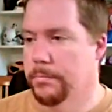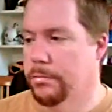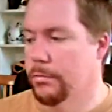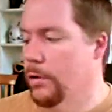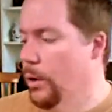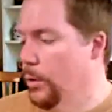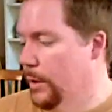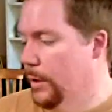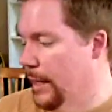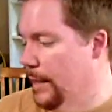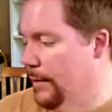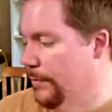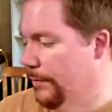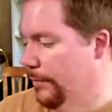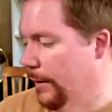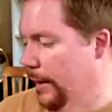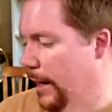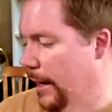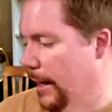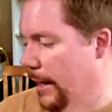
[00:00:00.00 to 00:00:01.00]
broken
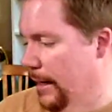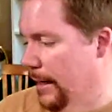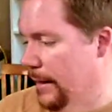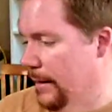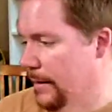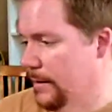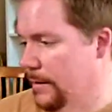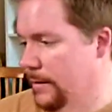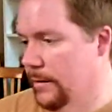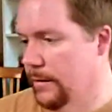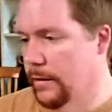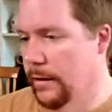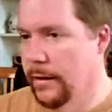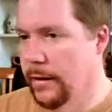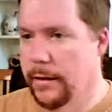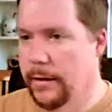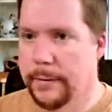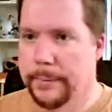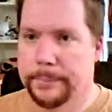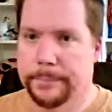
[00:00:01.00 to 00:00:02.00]
flakes,
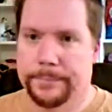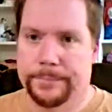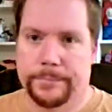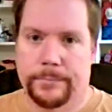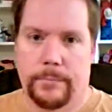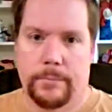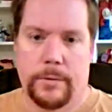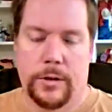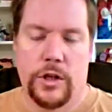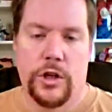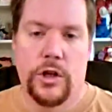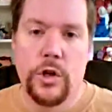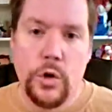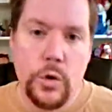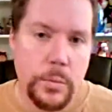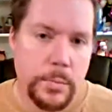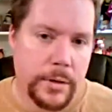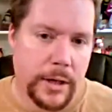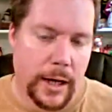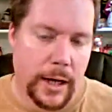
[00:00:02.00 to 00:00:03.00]

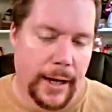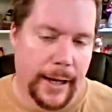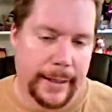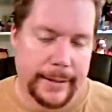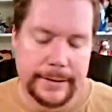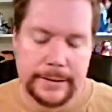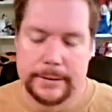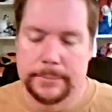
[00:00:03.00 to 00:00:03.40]
cube cuts.